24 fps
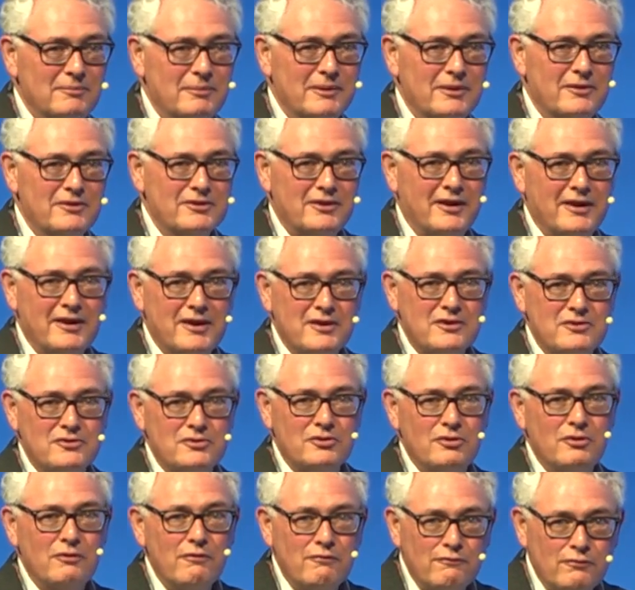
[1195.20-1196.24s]
because
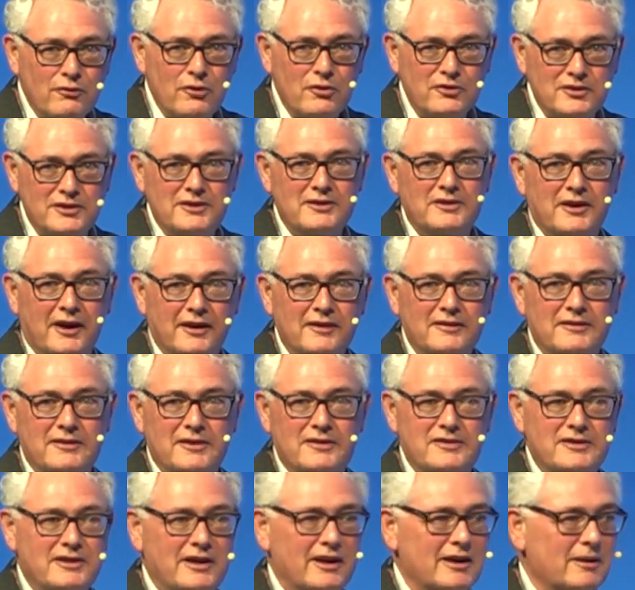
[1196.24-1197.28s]
ISO 1490
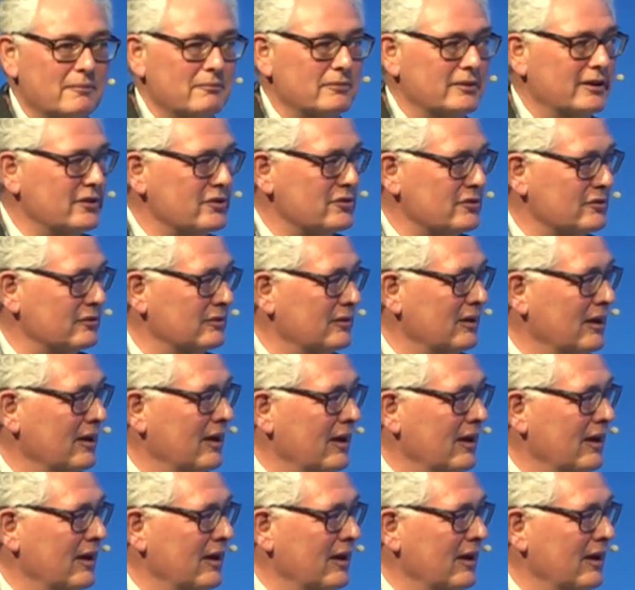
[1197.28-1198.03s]
is the adaptation